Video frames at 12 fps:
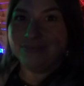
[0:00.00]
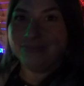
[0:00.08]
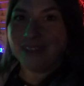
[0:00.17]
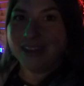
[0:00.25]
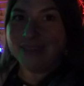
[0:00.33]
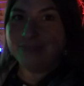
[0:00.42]

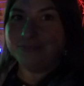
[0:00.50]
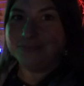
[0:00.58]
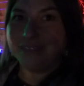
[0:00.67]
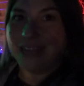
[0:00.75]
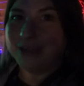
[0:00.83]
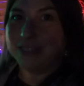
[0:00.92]
waiting for you.
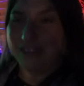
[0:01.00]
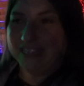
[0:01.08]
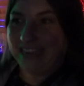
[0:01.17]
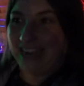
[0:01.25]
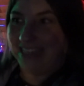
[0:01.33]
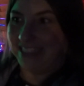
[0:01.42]
It was
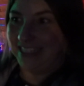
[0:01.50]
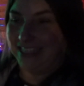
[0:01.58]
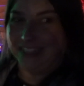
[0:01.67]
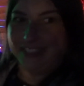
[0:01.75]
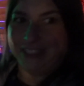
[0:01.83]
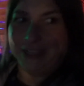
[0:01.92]
fantastic.
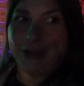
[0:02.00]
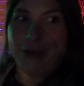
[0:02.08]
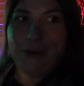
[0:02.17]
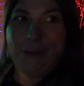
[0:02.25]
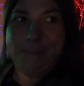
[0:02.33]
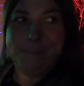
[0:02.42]

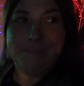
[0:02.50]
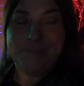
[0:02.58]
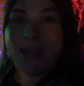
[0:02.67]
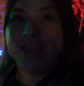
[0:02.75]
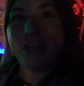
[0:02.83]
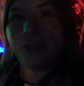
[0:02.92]
So
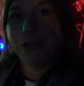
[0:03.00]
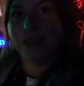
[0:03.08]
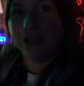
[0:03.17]
they're going